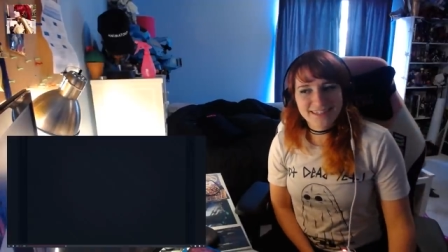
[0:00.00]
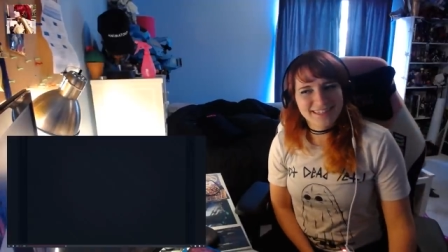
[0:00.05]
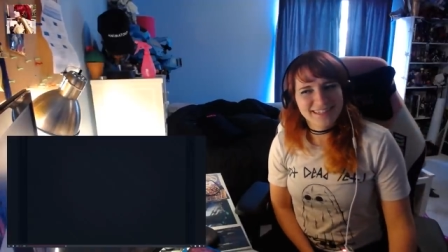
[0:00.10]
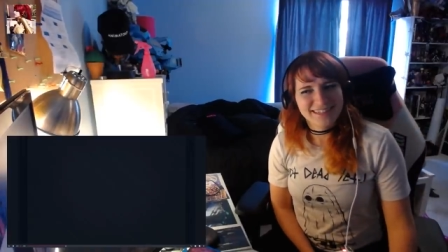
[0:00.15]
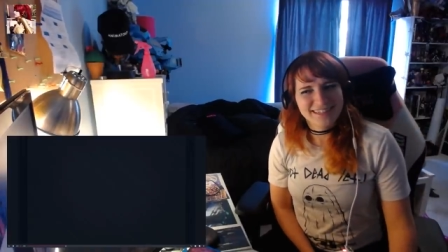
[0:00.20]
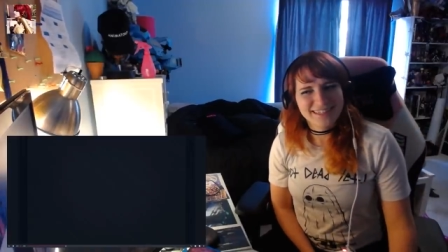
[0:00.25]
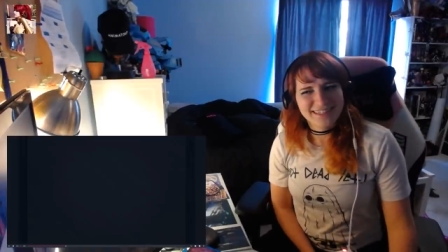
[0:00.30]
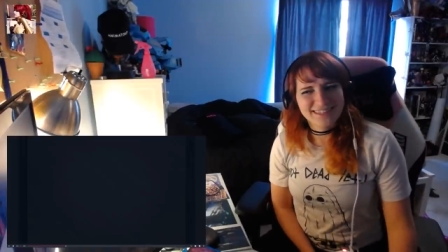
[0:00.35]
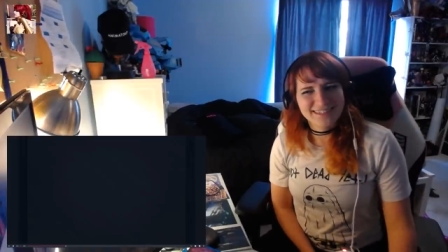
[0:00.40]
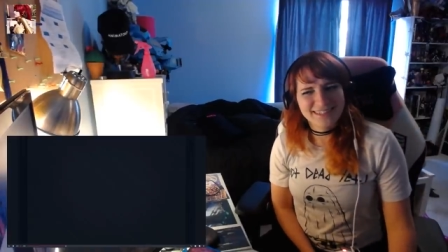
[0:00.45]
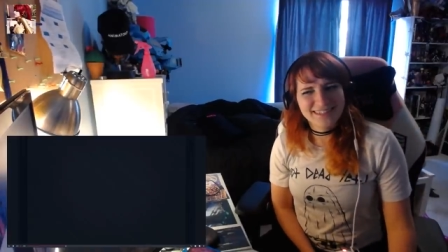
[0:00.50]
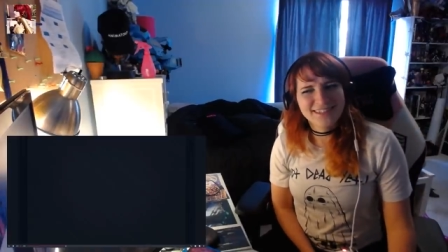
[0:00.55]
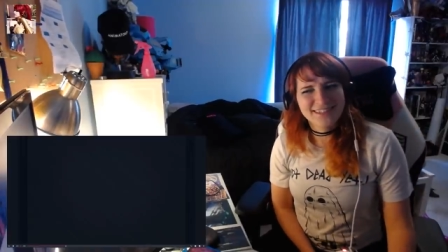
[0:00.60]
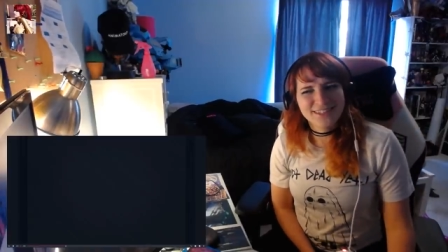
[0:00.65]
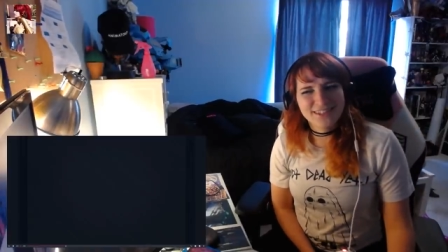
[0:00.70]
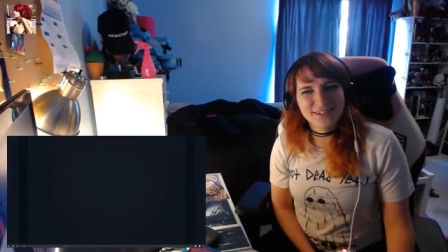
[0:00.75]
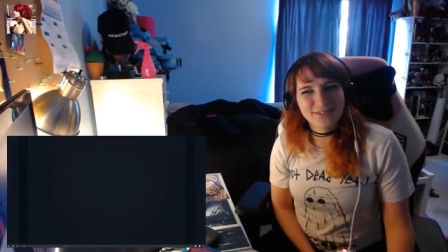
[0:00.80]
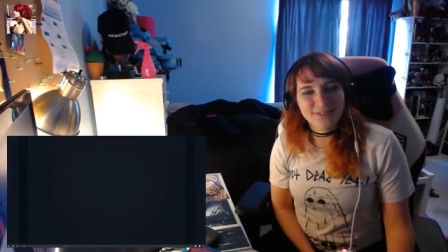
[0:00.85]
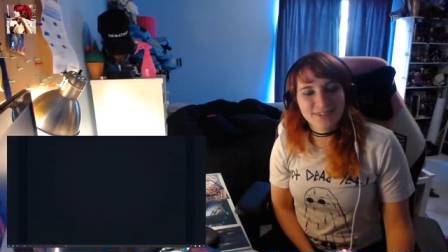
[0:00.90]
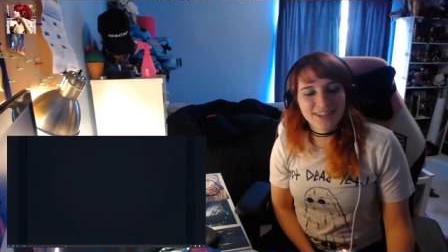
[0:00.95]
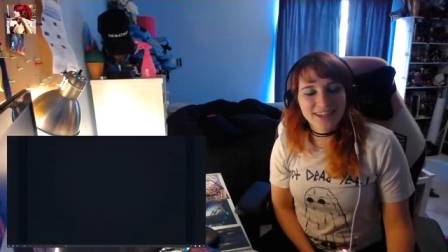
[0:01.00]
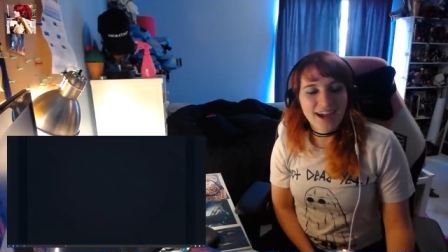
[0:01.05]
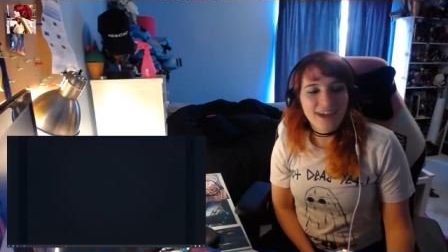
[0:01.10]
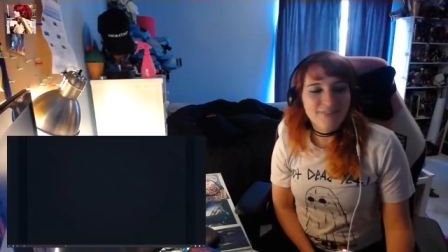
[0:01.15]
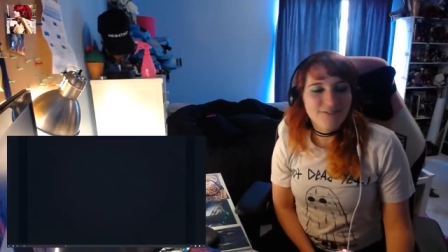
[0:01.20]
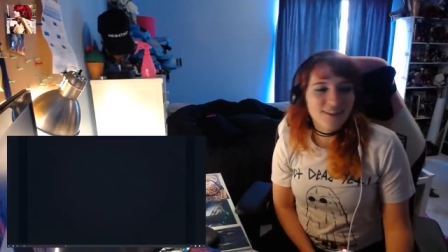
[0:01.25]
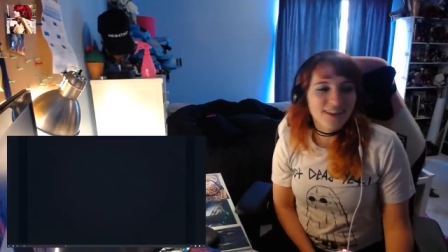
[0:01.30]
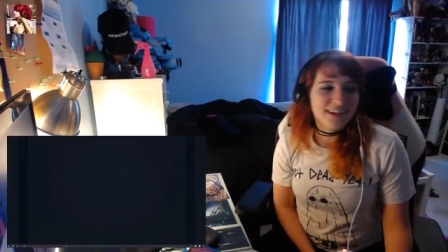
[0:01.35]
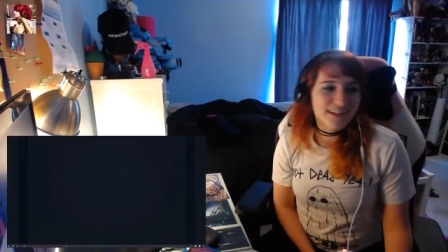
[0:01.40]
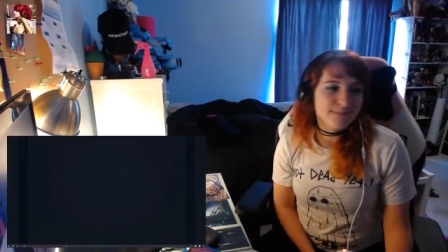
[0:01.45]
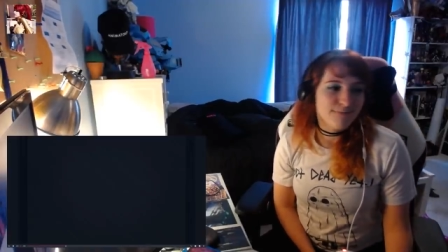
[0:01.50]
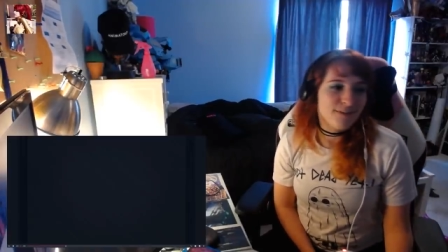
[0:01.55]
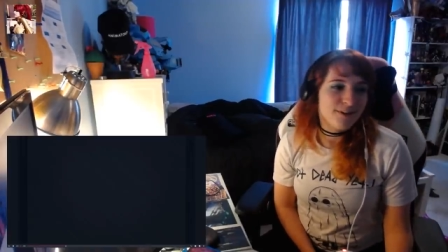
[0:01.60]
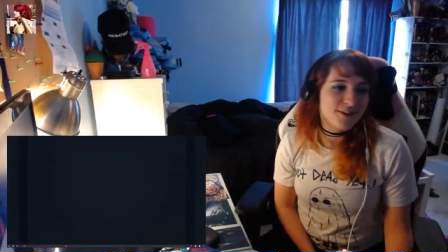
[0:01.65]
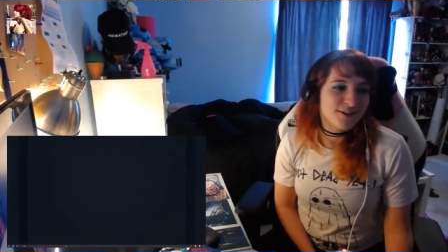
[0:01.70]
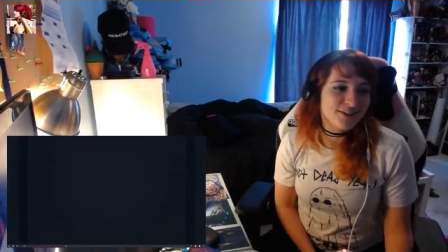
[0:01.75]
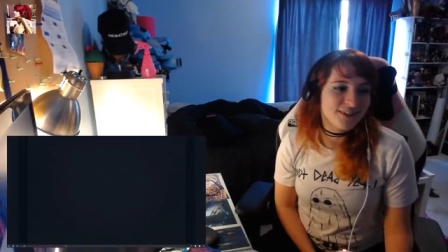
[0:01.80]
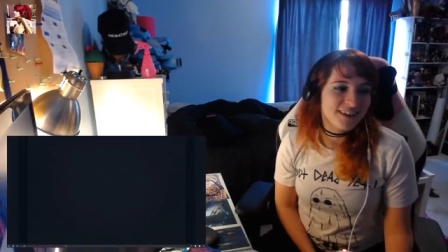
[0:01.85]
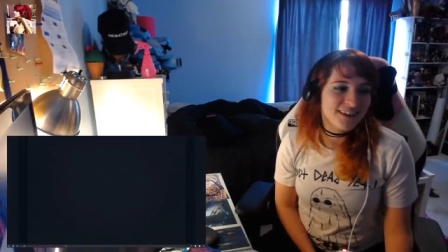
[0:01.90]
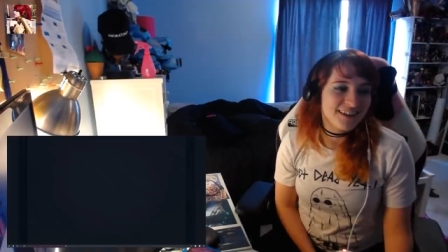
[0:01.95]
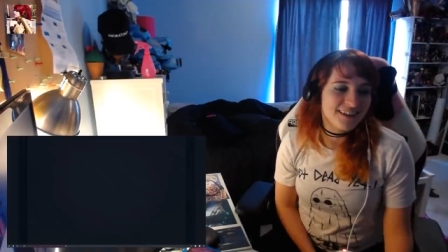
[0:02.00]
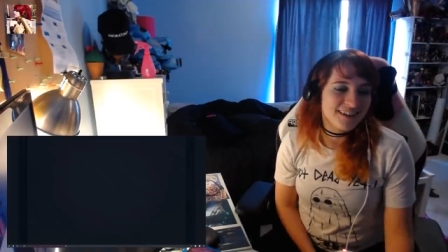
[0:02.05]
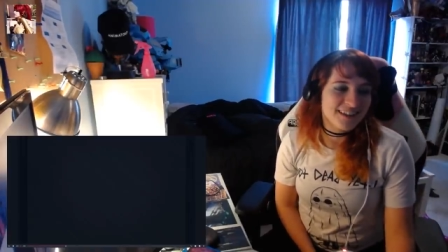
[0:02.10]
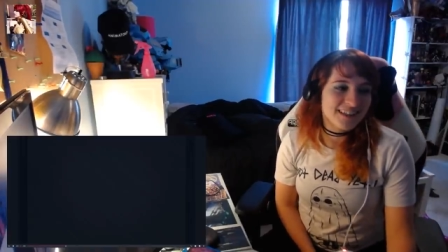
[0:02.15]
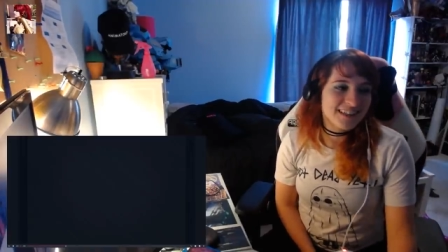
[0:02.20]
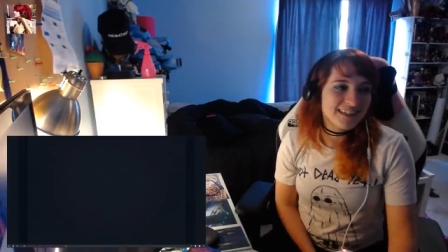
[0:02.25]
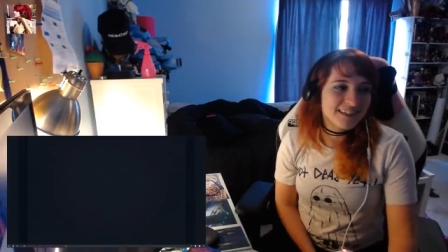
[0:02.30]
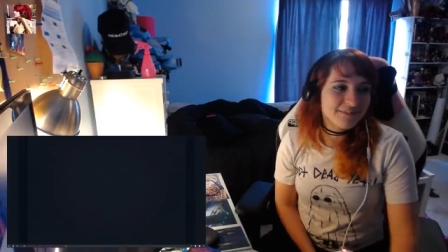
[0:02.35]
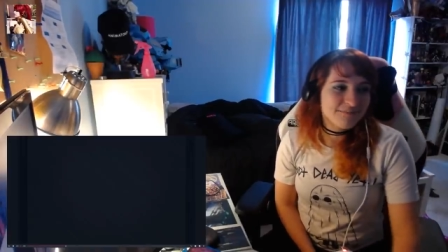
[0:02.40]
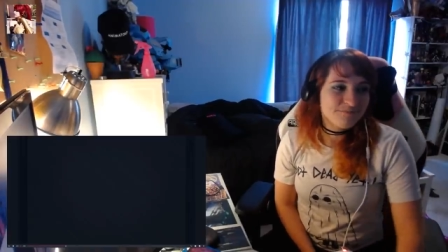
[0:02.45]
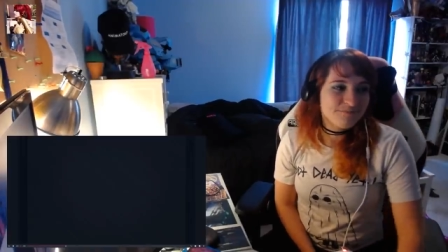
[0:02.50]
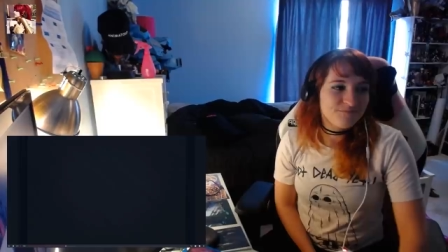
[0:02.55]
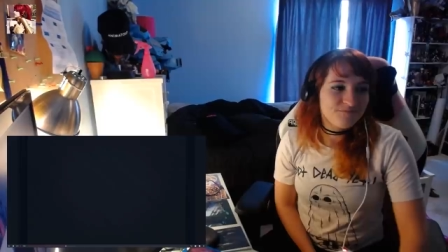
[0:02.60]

just like, did, did she really? I think it's partially because